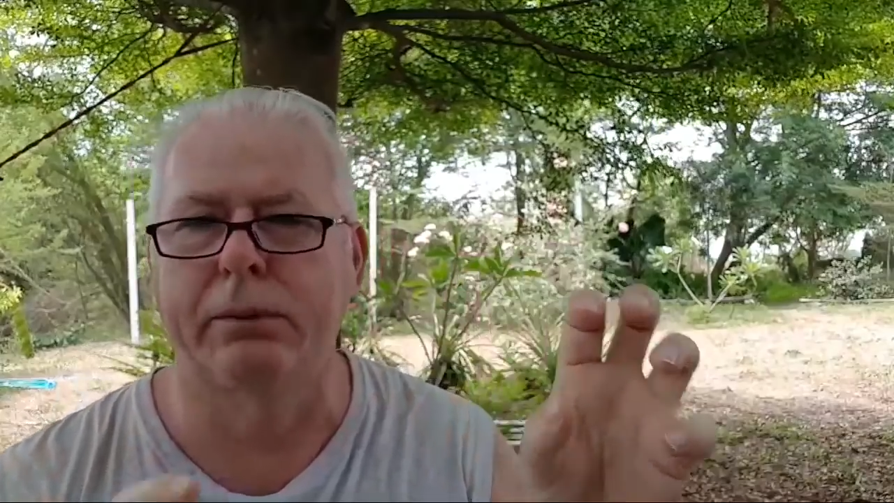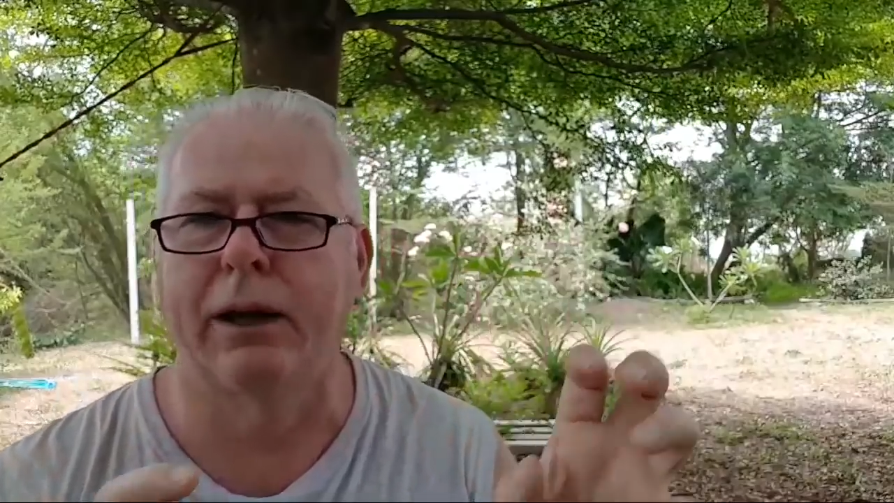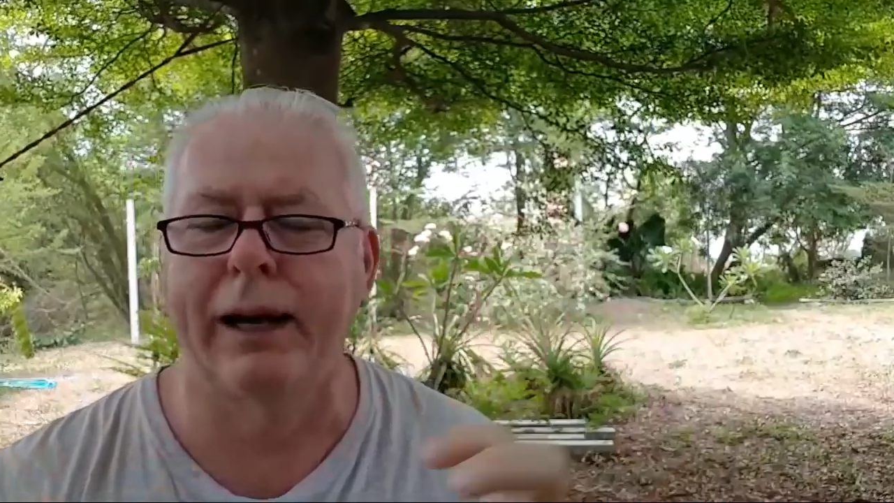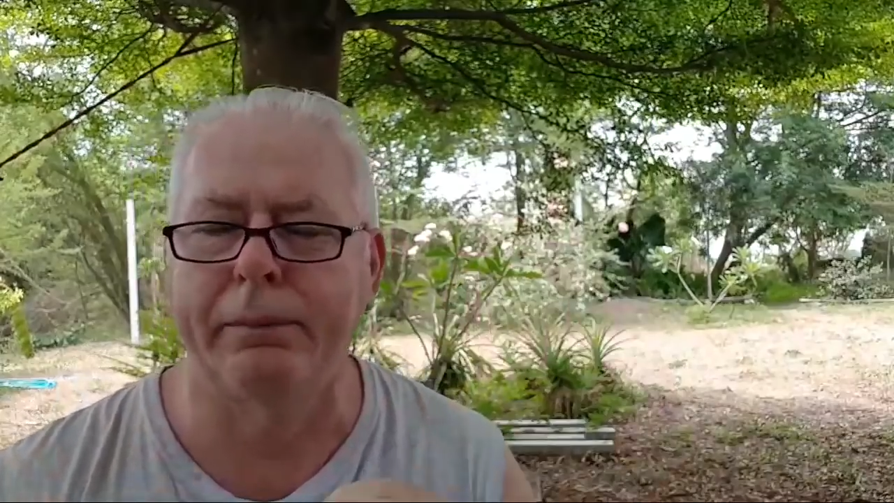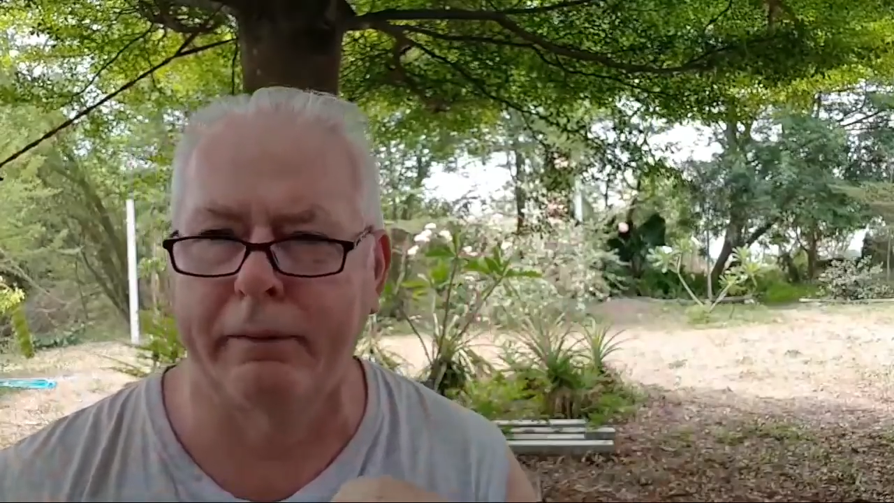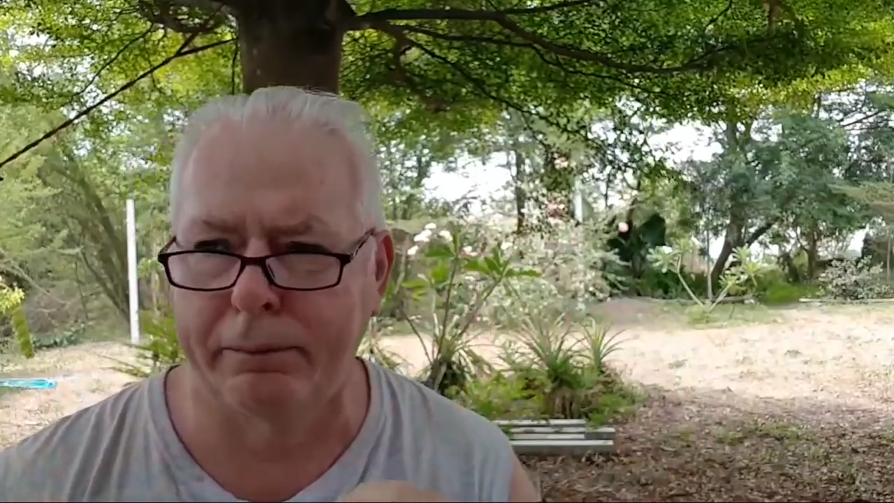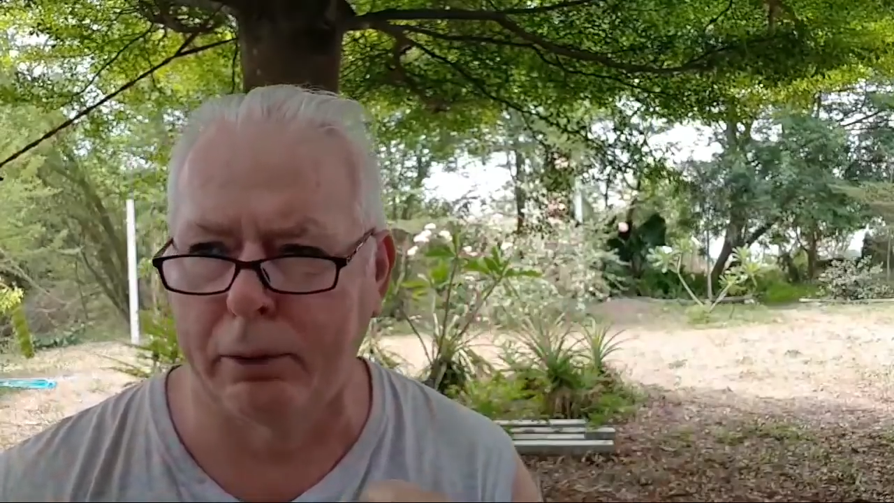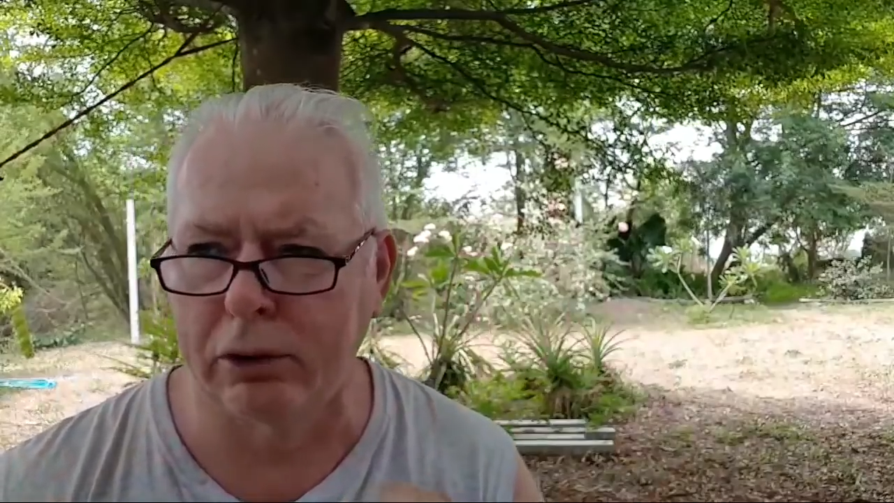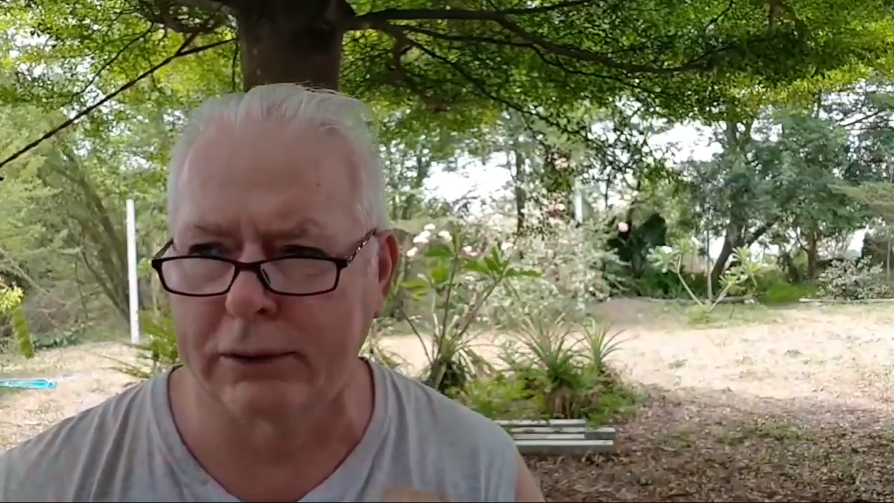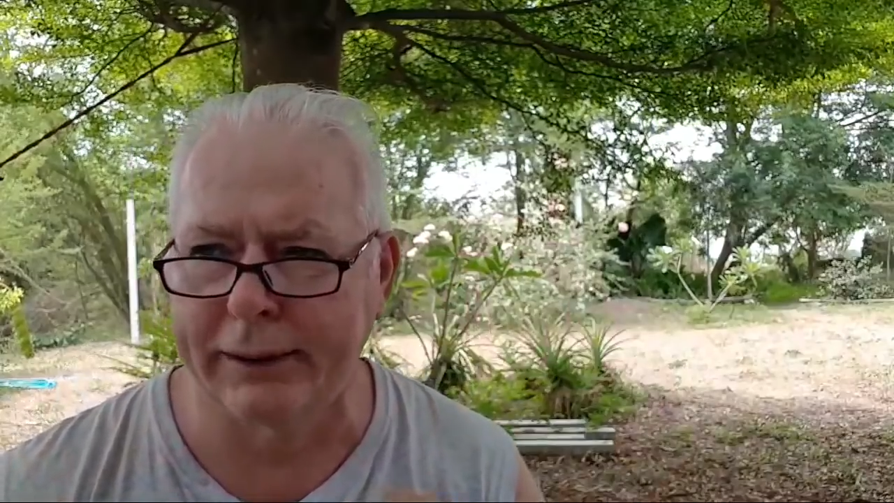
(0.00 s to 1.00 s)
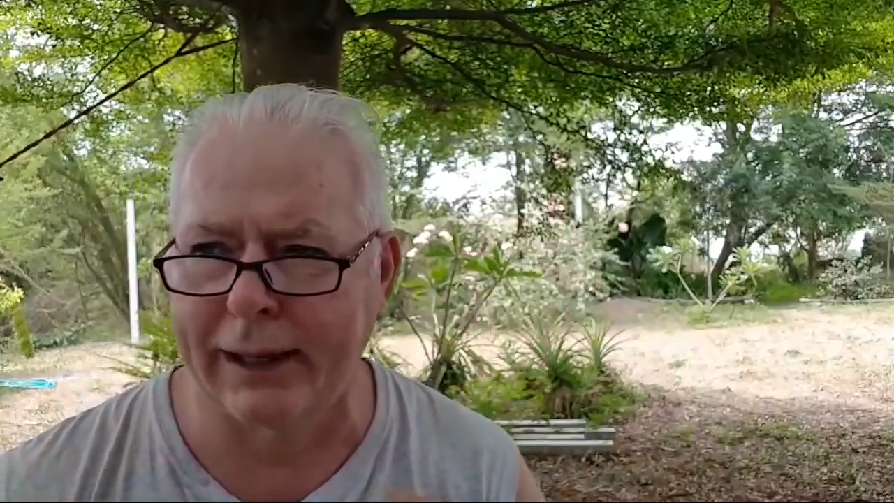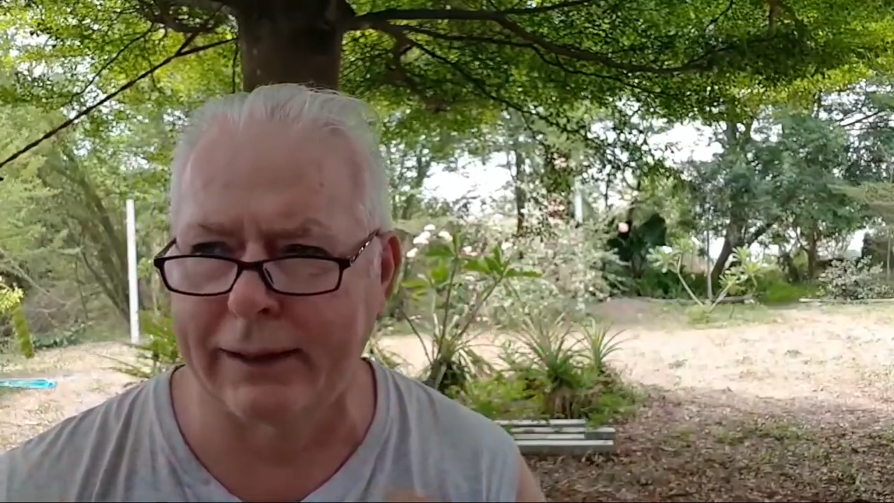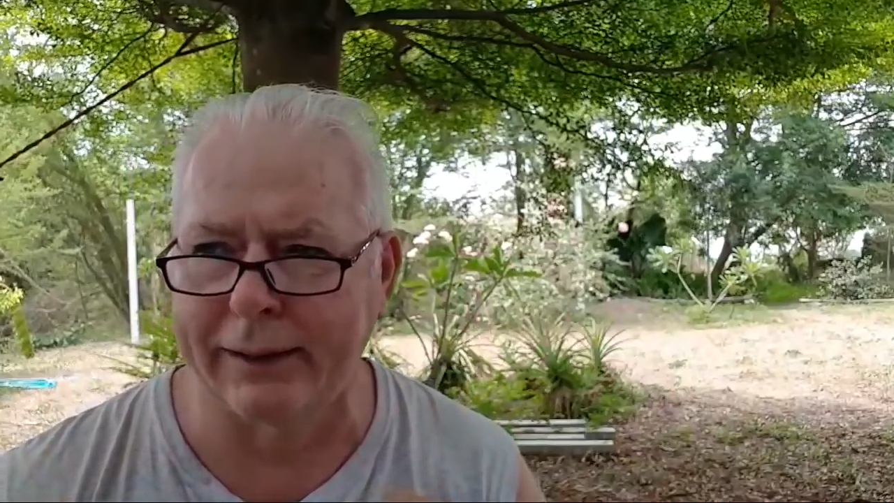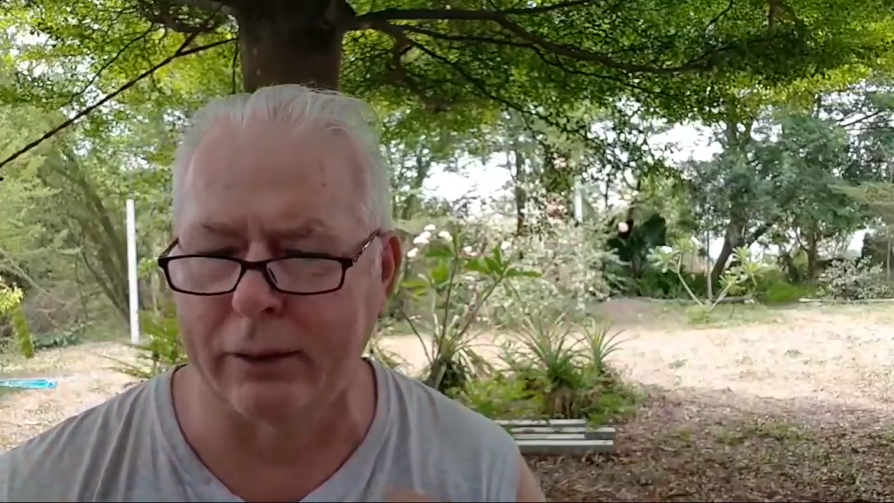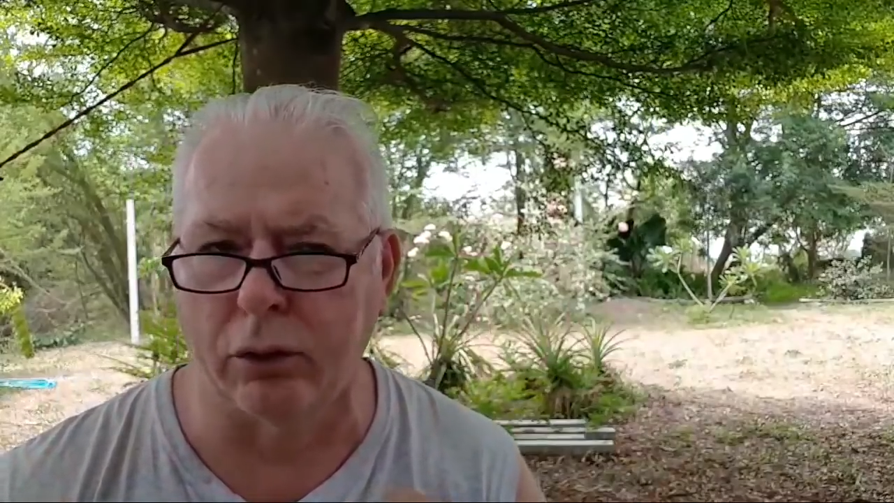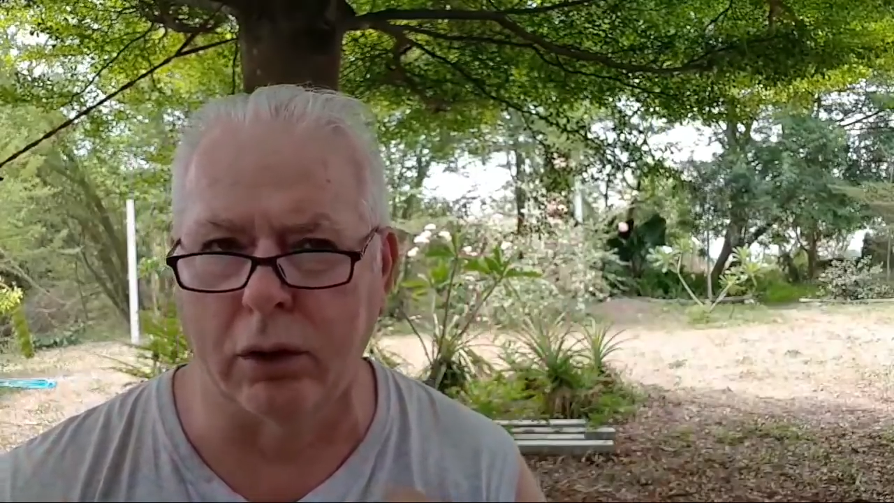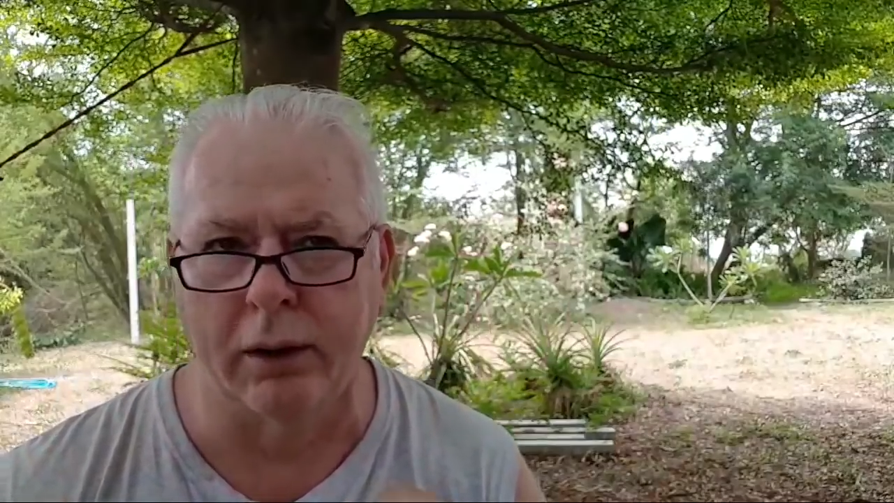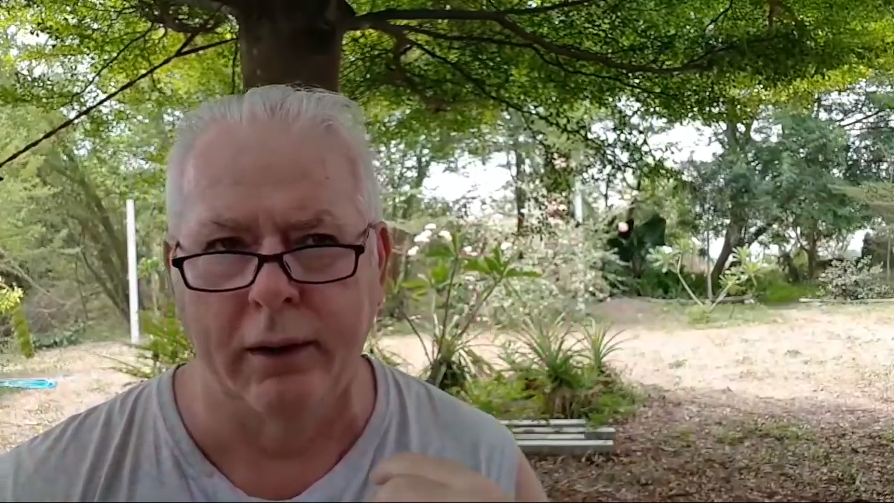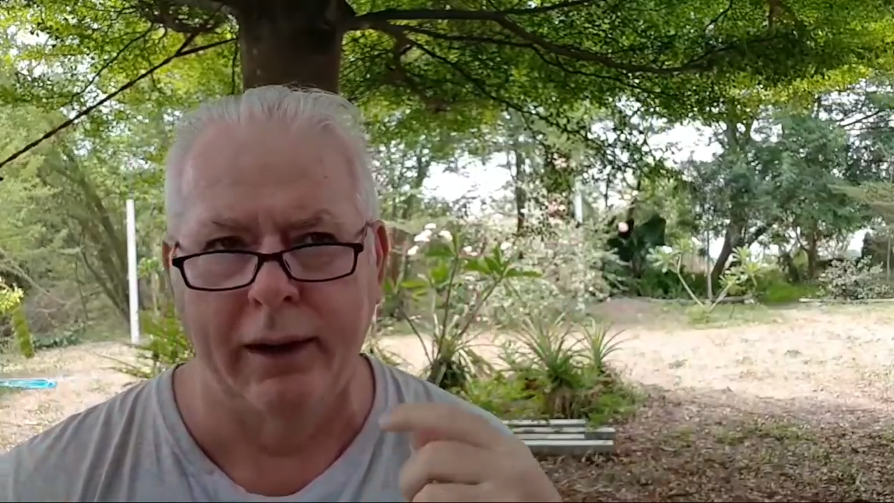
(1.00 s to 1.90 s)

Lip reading: type of personality or